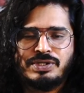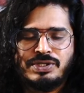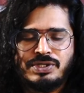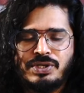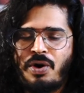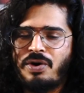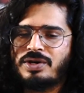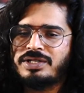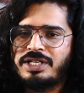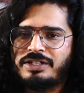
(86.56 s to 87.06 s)

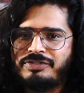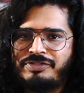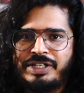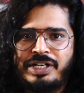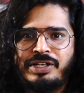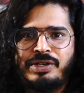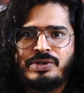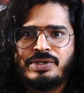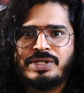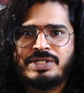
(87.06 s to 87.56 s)
Songs are
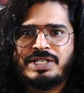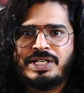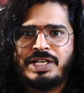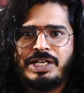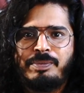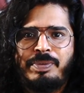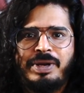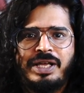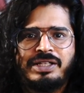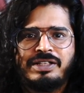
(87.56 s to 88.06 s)
fitted into the
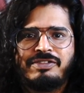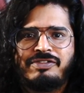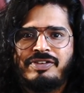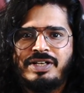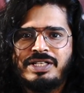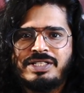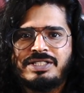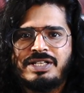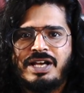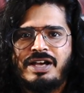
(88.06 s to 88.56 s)
screenplay in the
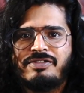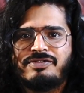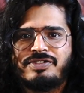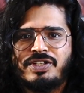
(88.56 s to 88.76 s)
first half